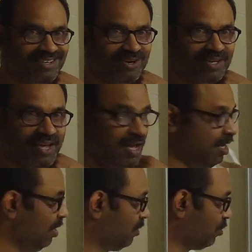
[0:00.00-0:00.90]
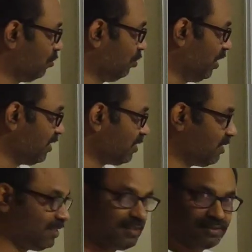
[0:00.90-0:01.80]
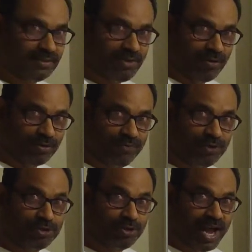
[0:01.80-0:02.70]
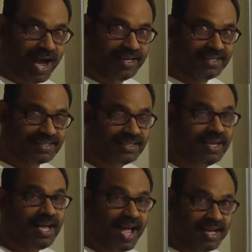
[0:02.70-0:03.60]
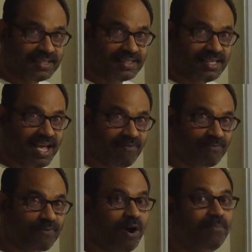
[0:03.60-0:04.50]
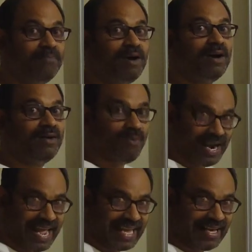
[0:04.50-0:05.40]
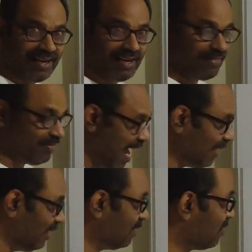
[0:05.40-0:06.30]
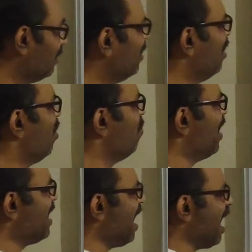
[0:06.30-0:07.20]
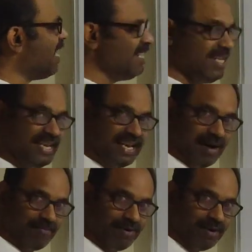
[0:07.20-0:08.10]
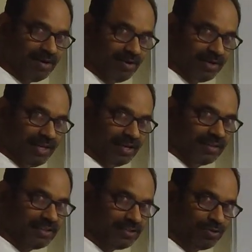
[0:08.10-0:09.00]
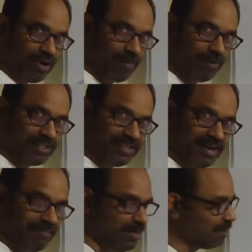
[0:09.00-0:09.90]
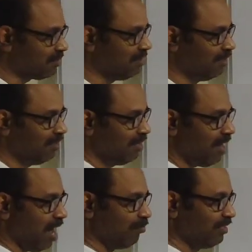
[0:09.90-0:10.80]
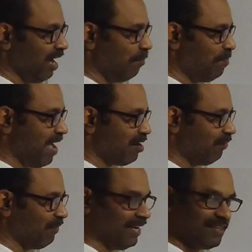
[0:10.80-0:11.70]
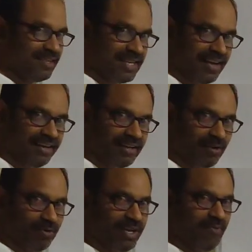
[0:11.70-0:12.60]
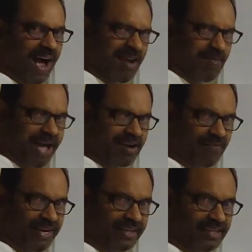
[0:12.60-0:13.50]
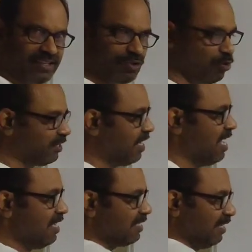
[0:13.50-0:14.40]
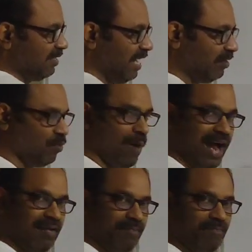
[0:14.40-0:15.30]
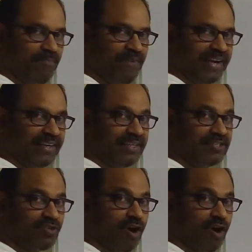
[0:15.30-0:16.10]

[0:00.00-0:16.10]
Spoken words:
Okay, so this you have to visualize HCF from one angle, and that is when any number, look here, these two composite numbers, how their pair of factors are written. Only one pair of factor is chosen such that one factor is